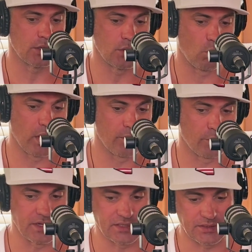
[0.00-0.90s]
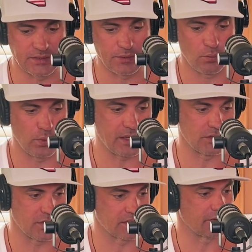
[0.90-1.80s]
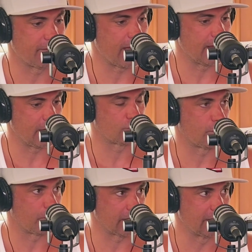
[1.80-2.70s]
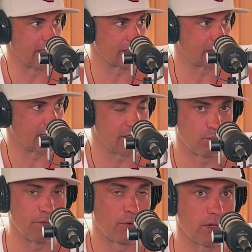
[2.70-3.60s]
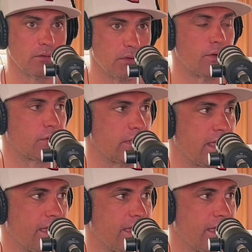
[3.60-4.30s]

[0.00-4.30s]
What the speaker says: one of the reasons that we can justify a trip like this is we've already literally